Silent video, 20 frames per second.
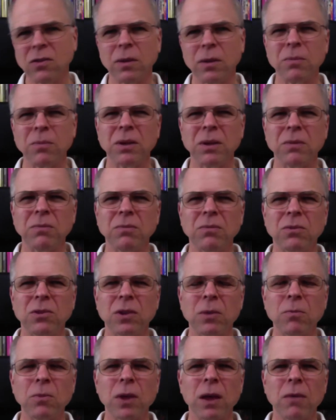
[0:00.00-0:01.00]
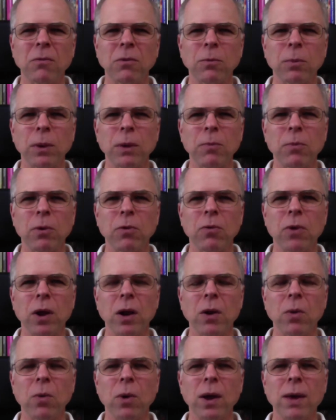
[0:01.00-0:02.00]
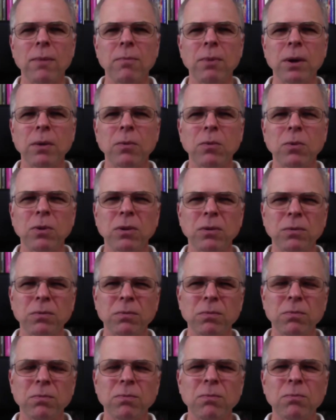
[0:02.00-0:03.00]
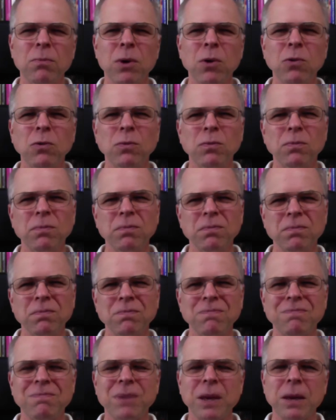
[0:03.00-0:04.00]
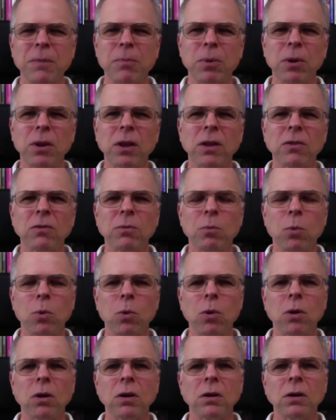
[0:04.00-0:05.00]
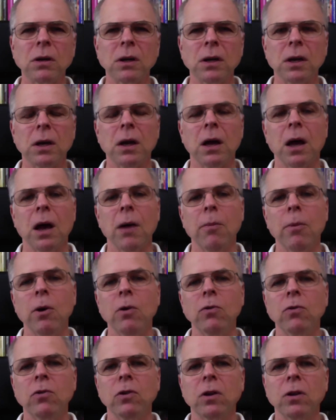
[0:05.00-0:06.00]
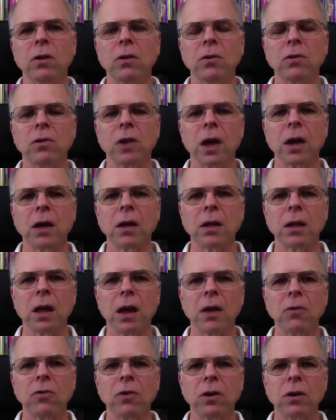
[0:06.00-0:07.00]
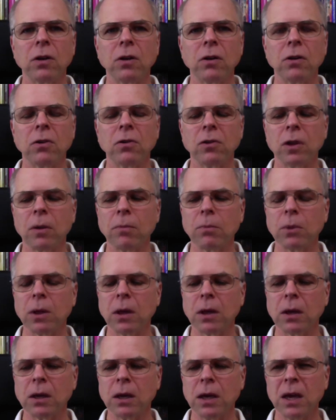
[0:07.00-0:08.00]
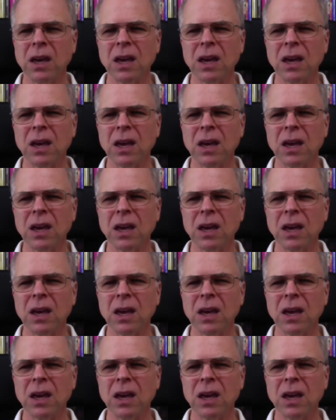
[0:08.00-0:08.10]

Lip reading: I mean, sometimes people run away, but with most people it's more emotional or psychological or something.